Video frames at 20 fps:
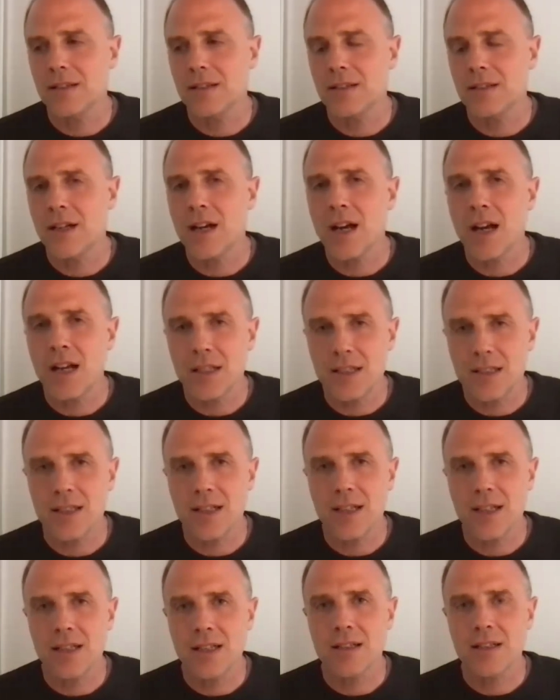
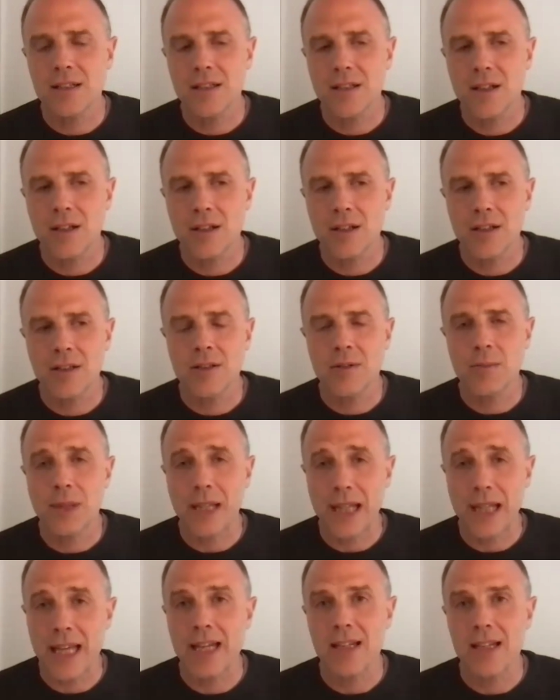continent on the
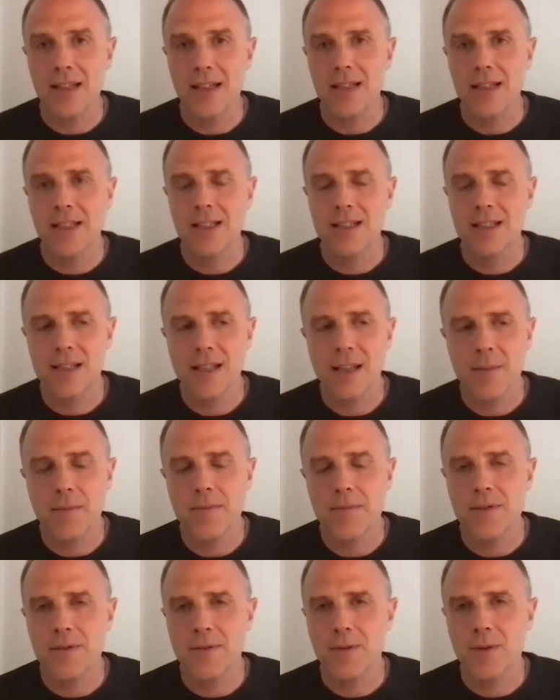planet
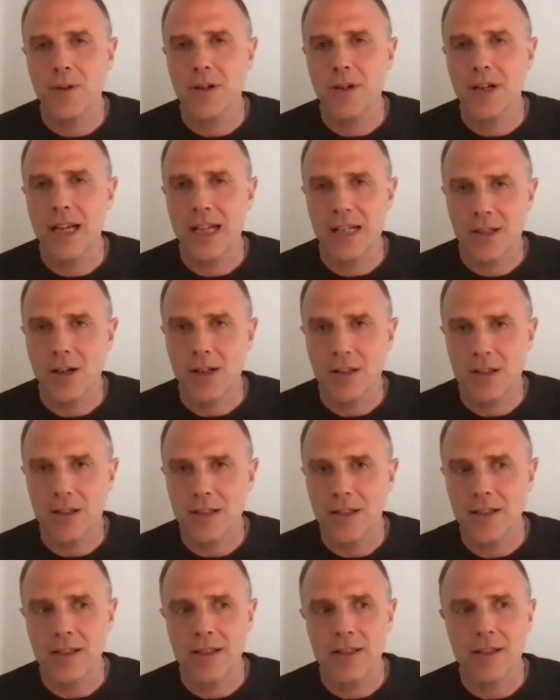except for
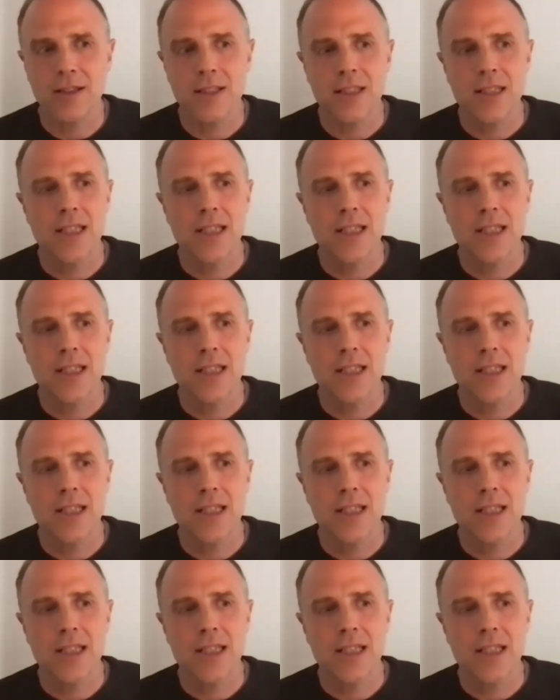Antarctica.